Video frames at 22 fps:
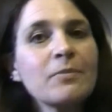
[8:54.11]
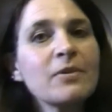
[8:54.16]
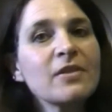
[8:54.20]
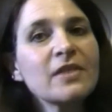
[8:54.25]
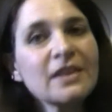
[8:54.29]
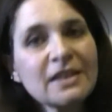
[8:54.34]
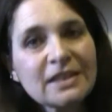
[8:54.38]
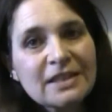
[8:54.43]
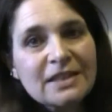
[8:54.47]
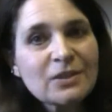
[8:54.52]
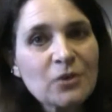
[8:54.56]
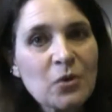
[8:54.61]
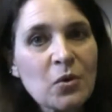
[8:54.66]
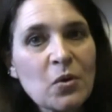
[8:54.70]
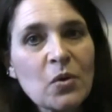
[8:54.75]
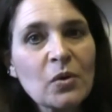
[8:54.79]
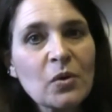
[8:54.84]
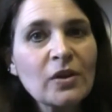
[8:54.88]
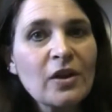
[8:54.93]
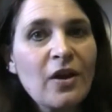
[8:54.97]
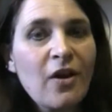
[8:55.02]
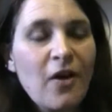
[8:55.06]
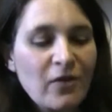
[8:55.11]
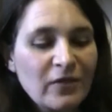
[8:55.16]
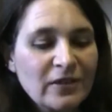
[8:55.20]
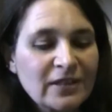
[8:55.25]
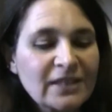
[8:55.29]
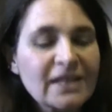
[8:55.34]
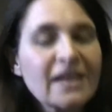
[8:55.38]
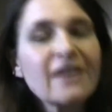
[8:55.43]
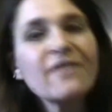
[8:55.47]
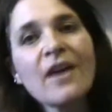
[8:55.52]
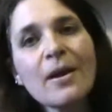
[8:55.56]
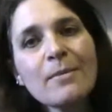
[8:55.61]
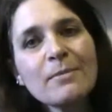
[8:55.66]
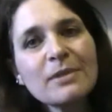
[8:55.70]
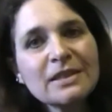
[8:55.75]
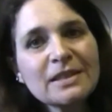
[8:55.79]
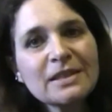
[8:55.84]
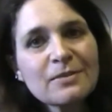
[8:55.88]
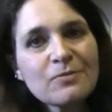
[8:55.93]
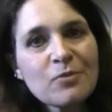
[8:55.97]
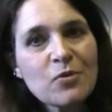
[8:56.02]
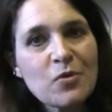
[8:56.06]
But this is all, obviously, if I'm
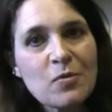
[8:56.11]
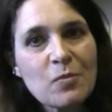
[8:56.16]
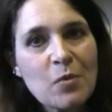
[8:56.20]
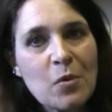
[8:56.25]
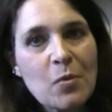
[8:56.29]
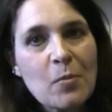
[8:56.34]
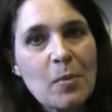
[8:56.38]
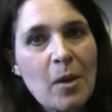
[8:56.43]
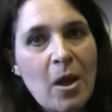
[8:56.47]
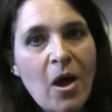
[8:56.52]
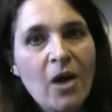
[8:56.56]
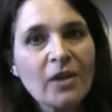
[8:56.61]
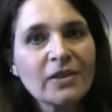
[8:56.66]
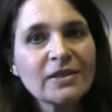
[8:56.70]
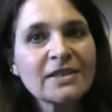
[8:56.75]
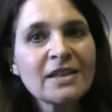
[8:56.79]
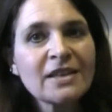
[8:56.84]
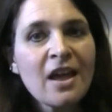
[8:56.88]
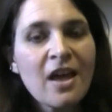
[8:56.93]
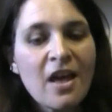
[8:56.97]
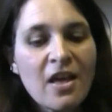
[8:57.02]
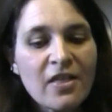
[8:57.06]
eating more and more plants,